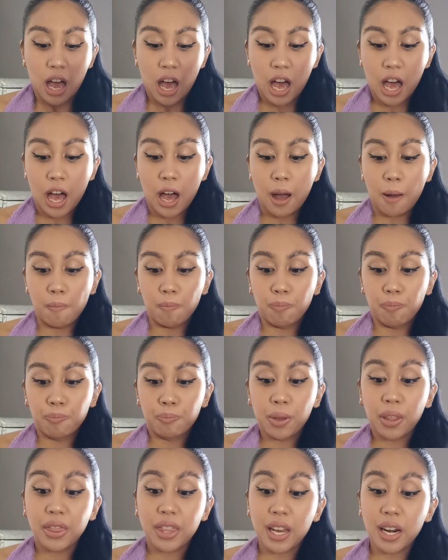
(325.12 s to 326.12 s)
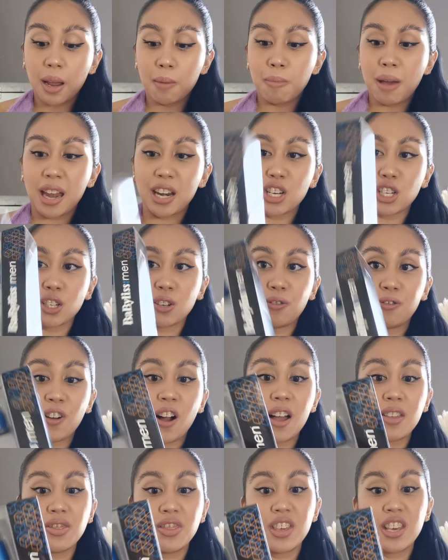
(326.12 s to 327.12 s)
But then I managed to
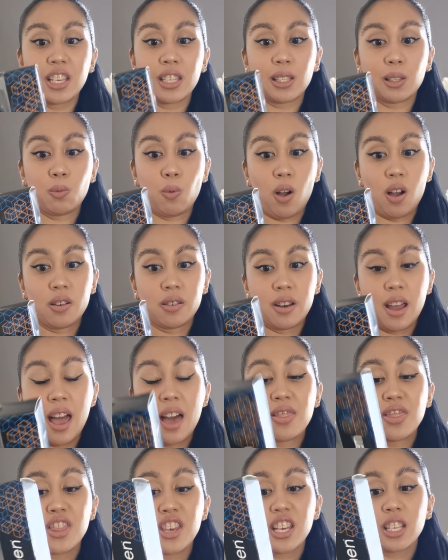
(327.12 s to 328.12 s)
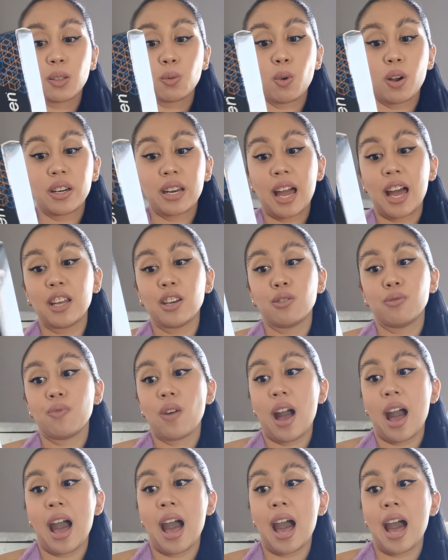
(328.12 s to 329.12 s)
find this one, and this one
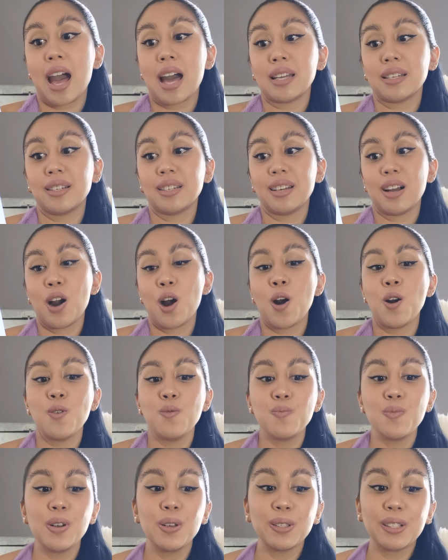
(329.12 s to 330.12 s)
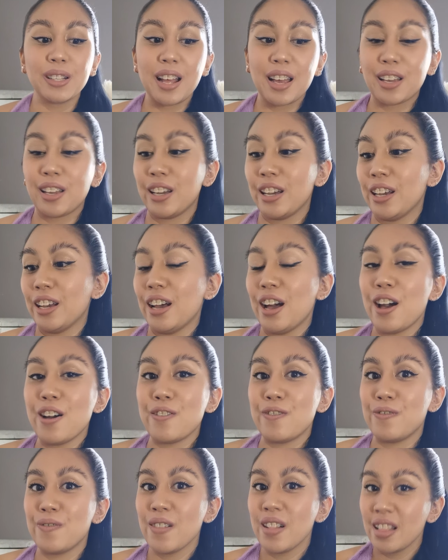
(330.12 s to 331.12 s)
had almost like
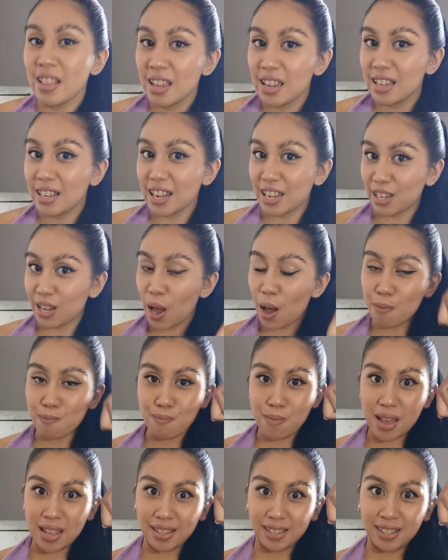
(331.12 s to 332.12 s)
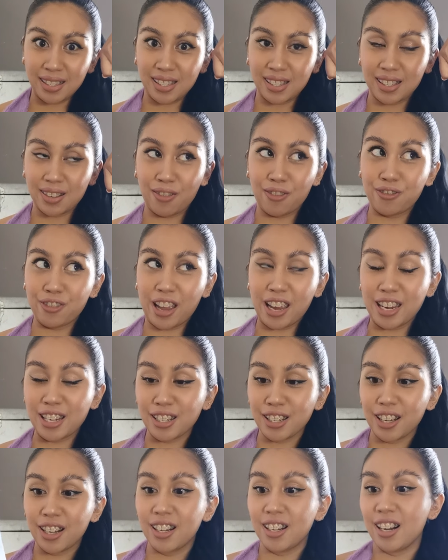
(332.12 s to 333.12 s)
a men's
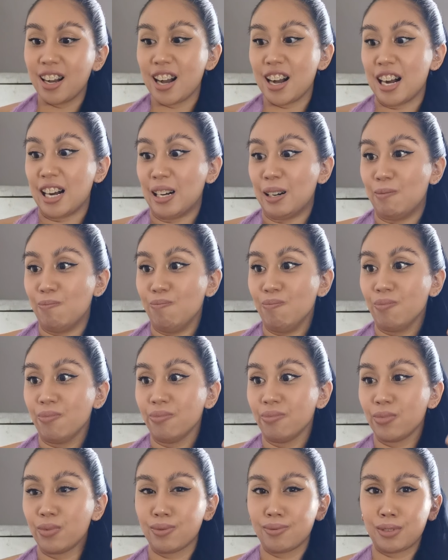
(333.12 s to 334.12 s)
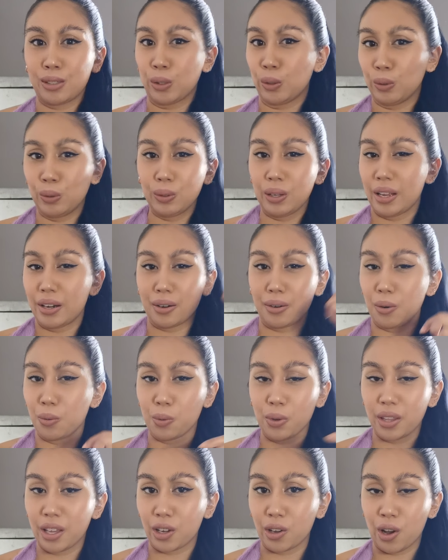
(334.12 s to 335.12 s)
fader tool. I don't know
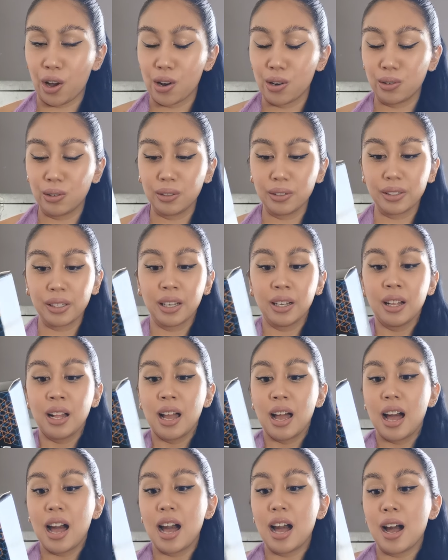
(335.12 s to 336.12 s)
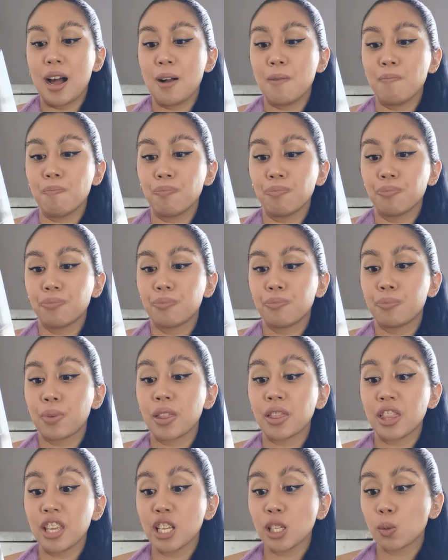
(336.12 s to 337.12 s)
what they're called,
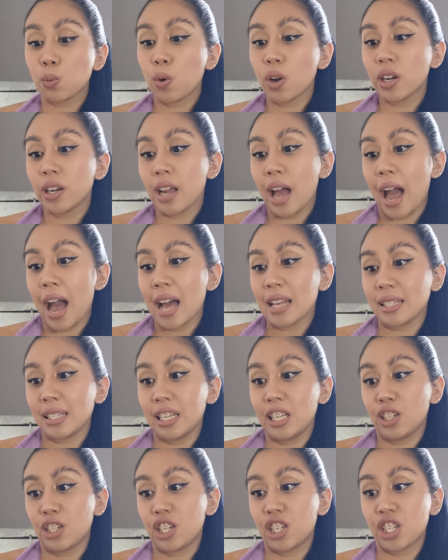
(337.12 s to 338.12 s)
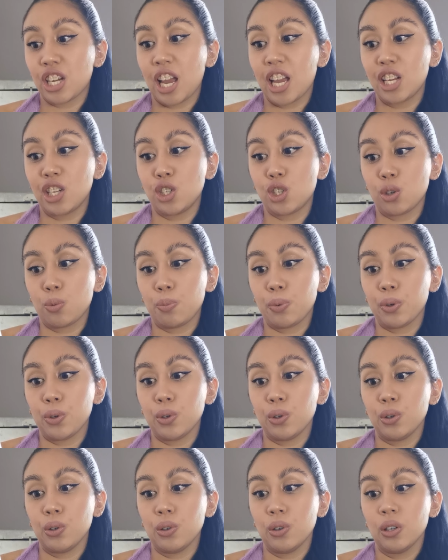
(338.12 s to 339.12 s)
but this one has
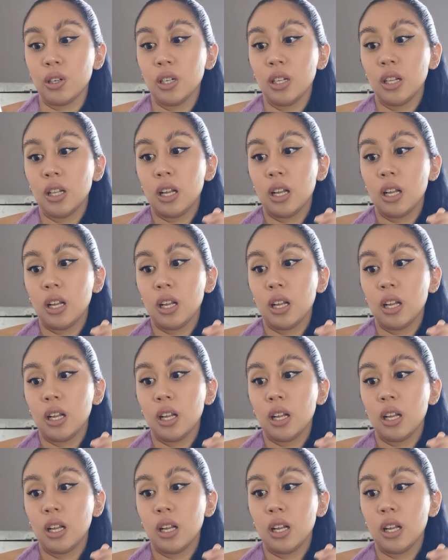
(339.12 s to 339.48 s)
interchangeable